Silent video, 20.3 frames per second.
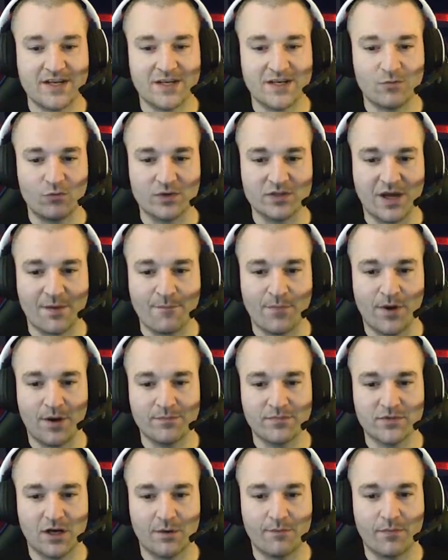was I
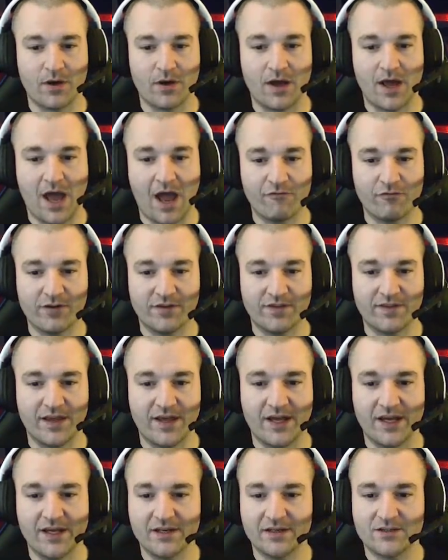bumped up
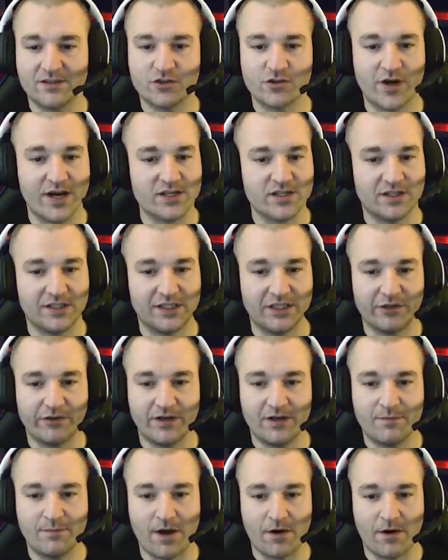everything trash
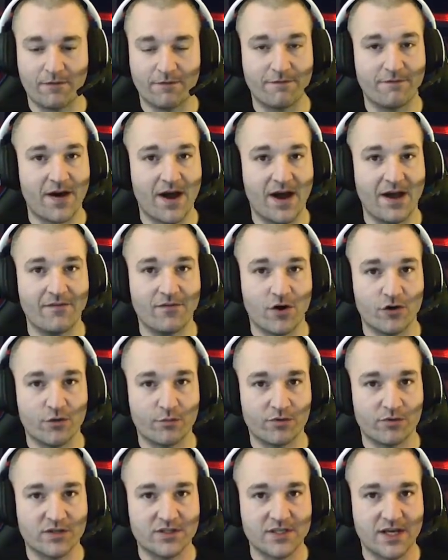clearing about
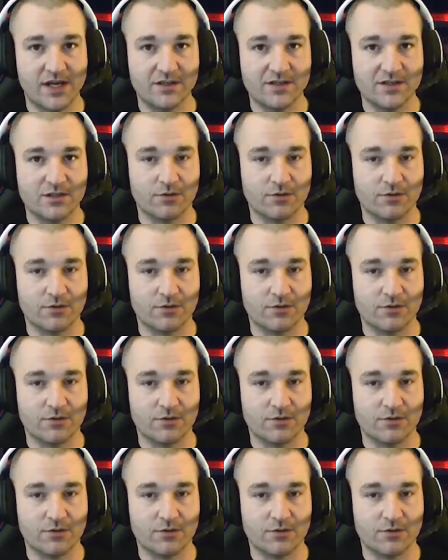500%, so it's